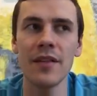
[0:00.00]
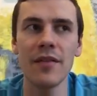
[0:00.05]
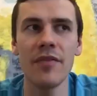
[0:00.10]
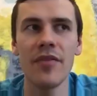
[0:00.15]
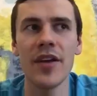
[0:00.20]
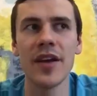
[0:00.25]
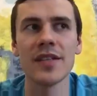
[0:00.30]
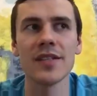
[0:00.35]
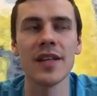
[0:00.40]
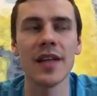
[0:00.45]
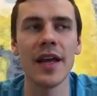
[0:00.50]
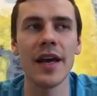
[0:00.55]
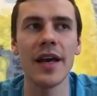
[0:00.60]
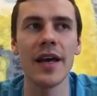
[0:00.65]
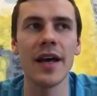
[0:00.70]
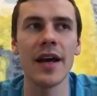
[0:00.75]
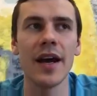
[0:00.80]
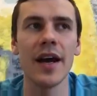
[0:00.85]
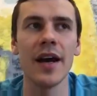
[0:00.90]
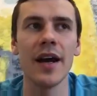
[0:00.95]
things
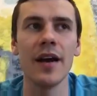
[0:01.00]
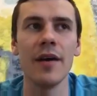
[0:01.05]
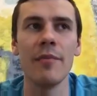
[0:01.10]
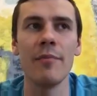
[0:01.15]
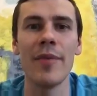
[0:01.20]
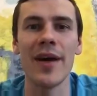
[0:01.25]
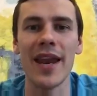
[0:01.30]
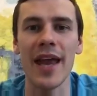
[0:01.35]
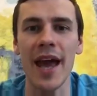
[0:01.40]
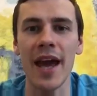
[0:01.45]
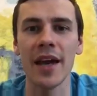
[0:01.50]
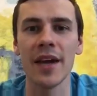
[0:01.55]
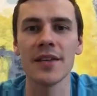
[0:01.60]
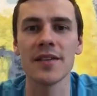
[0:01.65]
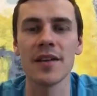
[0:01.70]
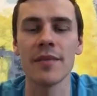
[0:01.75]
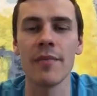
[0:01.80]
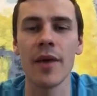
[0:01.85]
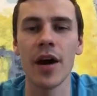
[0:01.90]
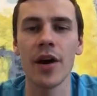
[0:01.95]
like
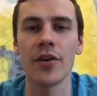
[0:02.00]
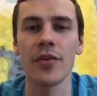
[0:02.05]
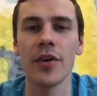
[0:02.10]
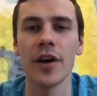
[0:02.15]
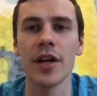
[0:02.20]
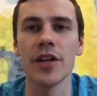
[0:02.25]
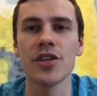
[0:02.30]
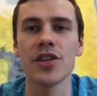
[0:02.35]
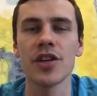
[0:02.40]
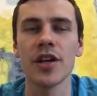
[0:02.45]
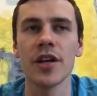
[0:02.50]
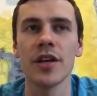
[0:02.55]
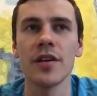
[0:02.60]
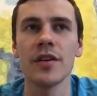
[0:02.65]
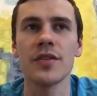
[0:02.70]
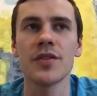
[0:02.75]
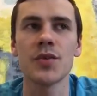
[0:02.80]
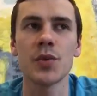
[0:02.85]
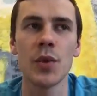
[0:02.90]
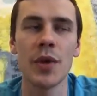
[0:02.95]
bananas in
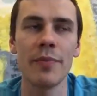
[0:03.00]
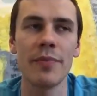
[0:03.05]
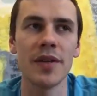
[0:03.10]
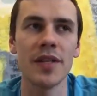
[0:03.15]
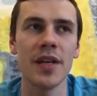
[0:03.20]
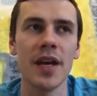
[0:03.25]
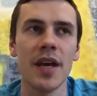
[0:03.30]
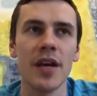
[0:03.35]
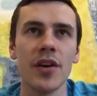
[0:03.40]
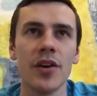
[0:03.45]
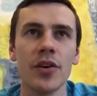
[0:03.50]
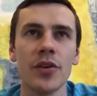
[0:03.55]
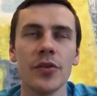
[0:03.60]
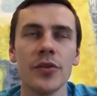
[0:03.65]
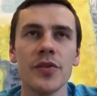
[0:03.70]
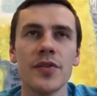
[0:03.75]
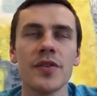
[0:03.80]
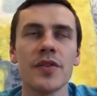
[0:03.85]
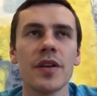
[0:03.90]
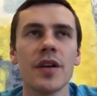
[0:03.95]
moderation, sweet
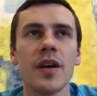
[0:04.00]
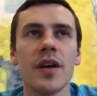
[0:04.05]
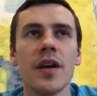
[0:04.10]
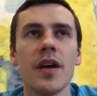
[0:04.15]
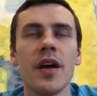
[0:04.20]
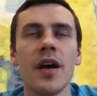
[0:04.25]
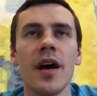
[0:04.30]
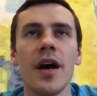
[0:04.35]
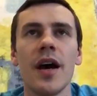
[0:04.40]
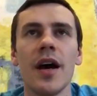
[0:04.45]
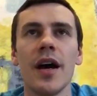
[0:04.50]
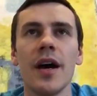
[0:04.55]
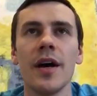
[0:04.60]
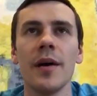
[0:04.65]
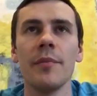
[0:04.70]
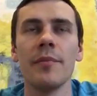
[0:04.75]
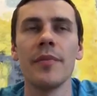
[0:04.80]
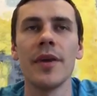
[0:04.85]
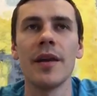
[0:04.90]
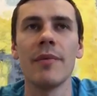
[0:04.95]
potatoes
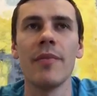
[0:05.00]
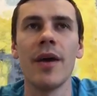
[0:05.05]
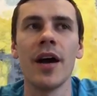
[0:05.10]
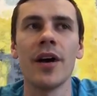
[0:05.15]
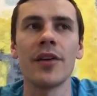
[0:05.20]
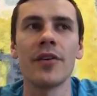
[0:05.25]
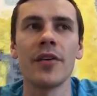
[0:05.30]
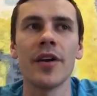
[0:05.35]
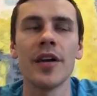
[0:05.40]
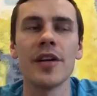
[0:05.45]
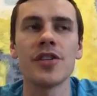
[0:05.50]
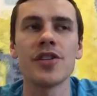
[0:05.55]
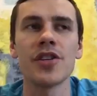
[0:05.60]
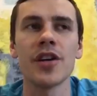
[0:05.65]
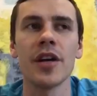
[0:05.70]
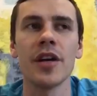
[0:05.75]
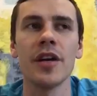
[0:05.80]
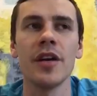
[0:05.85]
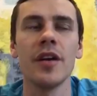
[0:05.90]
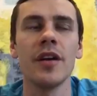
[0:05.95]
in
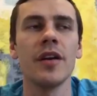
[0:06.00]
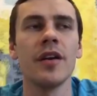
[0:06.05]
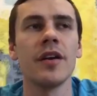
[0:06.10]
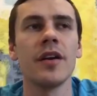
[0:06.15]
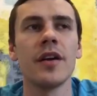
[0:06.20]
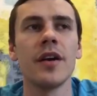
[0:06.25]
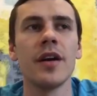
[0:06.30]
moderation,